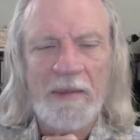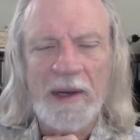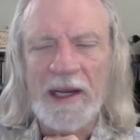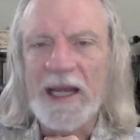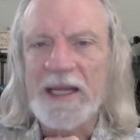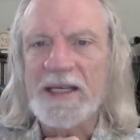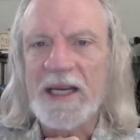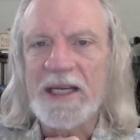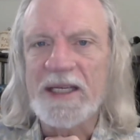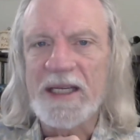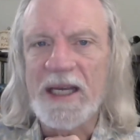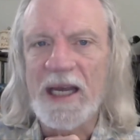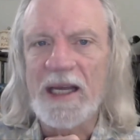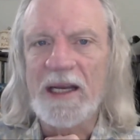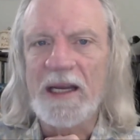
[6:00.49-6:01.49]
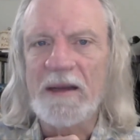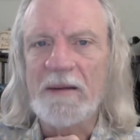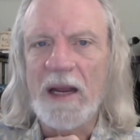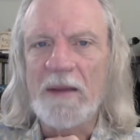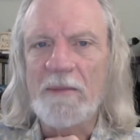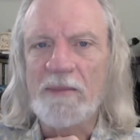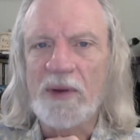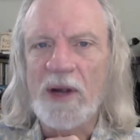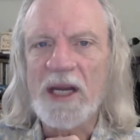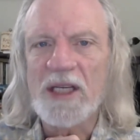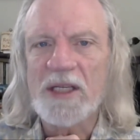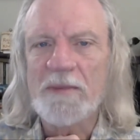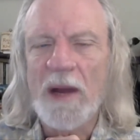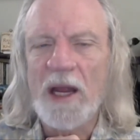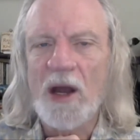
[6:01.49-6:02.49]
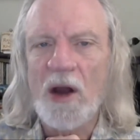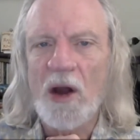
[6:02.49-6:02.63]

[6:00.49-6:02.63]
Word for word: But as I said, it, it breaks my